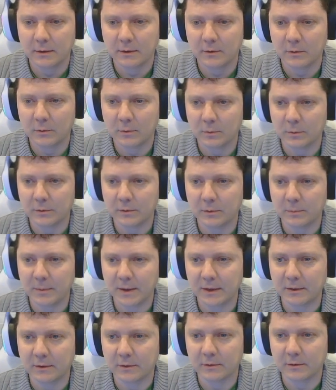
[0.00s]
So we'll just make
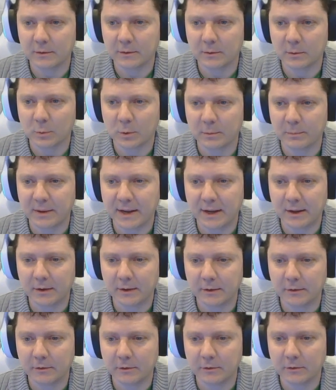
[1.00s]
this a little more
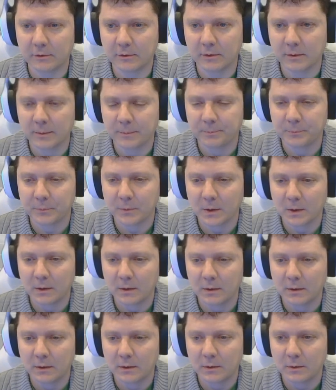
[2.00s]
balanced.
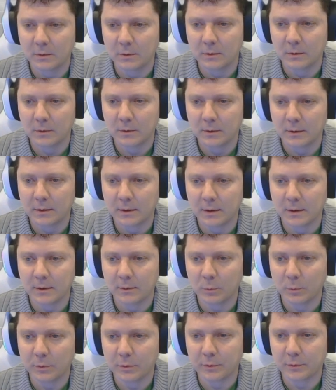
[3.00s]
And
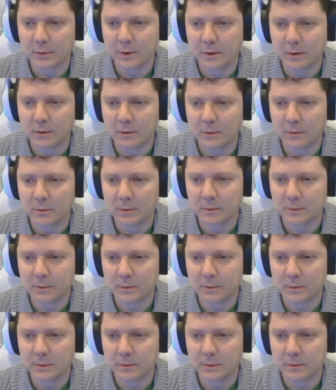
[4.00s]
we'll throw